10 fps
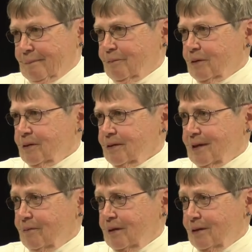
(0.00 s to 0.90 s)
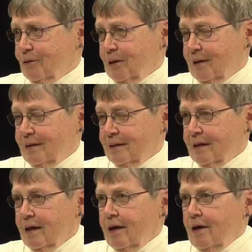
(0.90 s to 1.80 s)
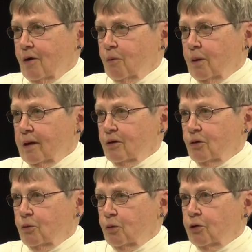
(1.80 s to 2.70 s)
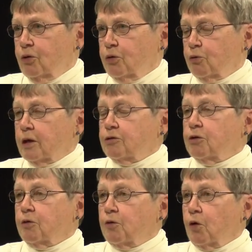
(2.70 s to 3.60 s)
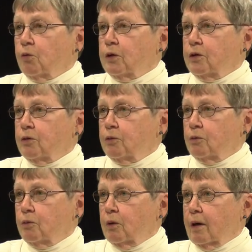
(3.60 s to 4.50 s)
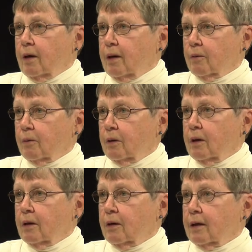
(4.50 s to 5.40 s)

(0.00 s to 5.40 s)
was it 70s or 80s? When you, where you could register to vote when you uh, oh, yeah.